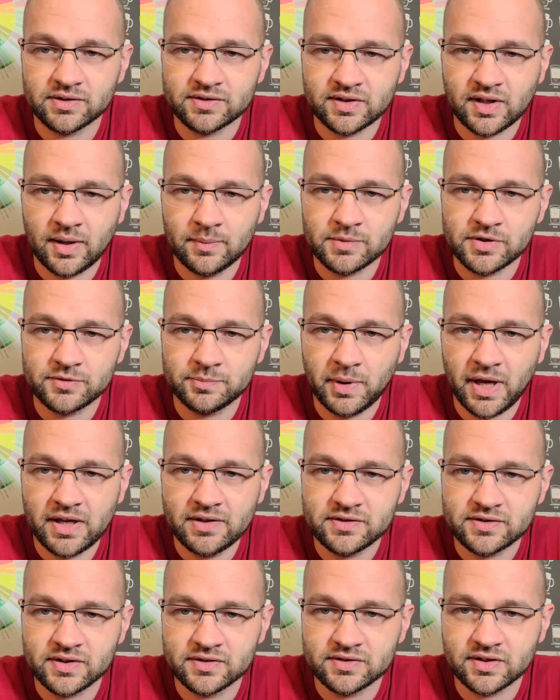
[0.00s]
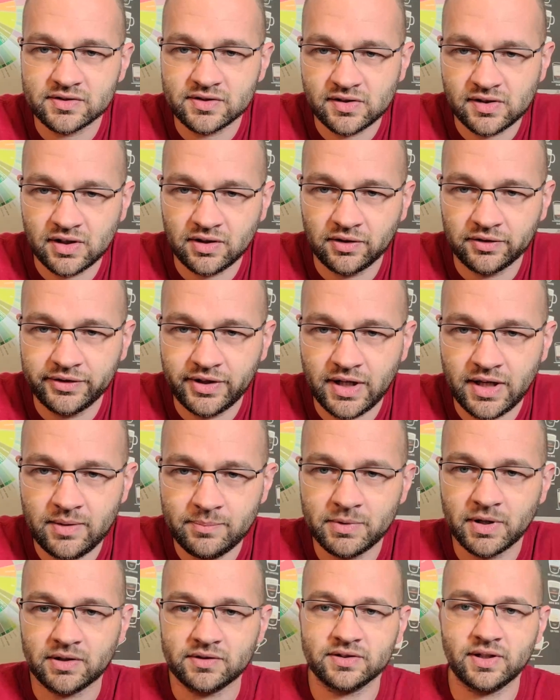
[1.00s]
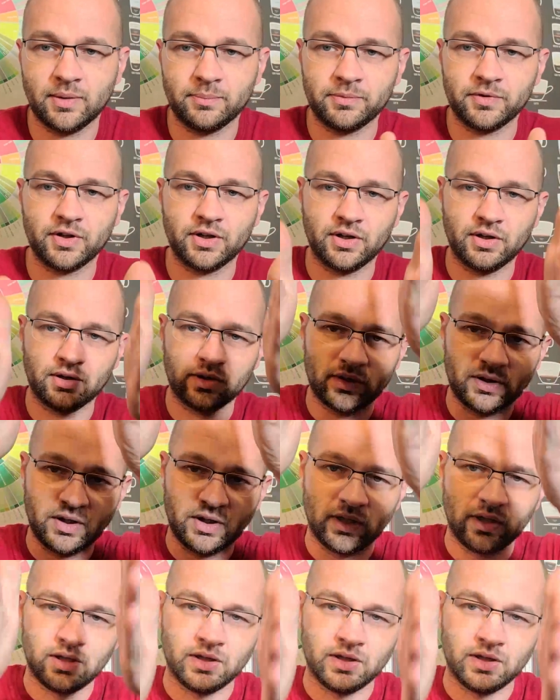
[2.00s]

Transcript: the same space as a single deep, except they're